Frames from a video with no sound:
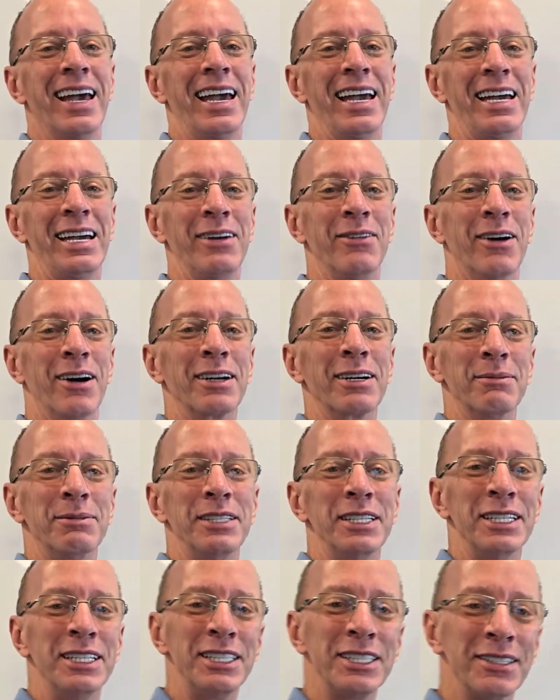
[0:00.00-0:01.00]
Hey, welcome
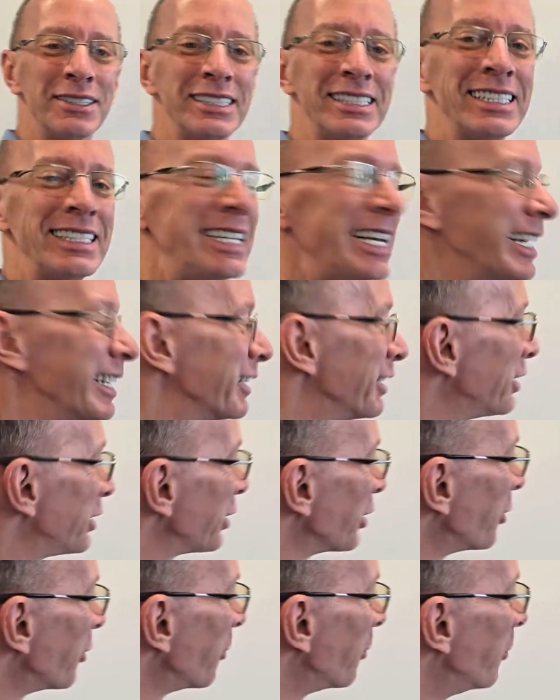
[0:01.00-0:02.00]
to the show. Today on the
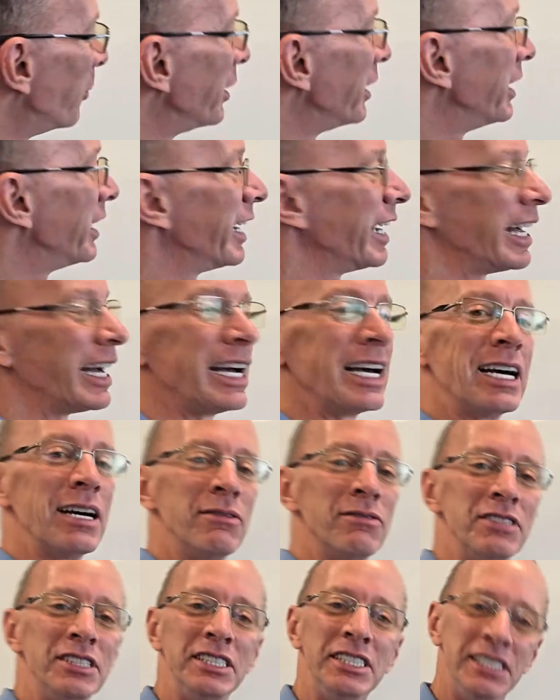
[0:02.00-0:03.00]
show, we
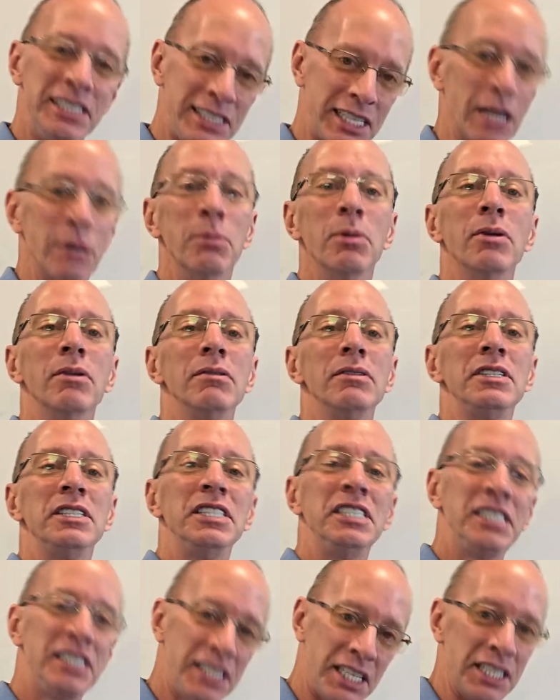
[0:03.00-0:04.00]
have two double
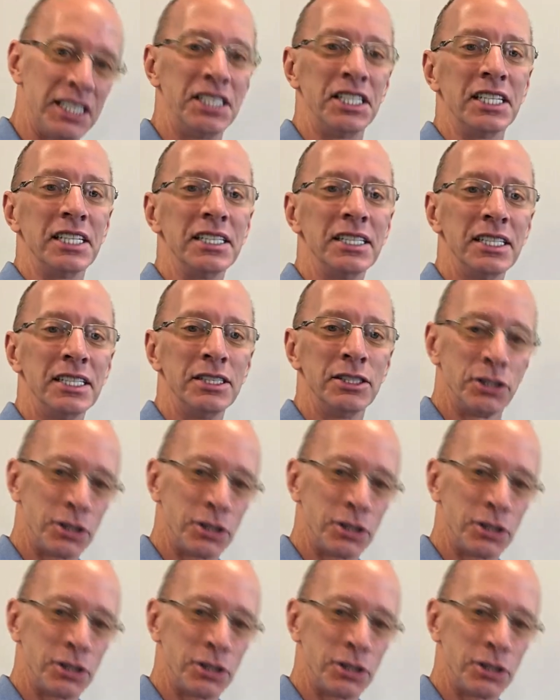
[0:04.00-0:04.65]
digit